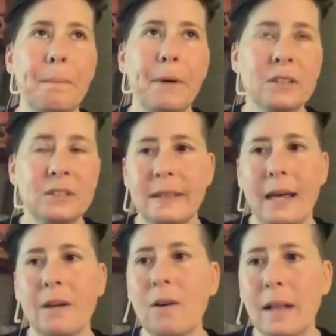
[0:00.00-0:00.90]
parsing
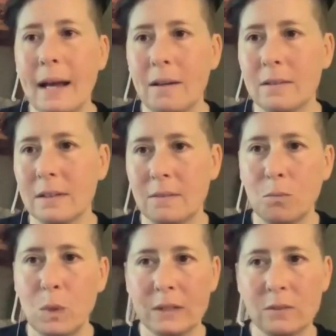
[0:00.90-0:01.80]
that all out
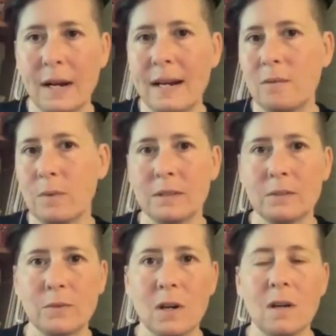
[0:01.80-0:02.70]
and what is right and what
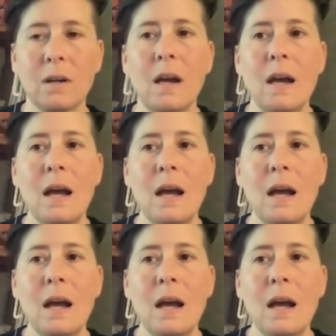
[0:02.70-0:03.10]
is wrong.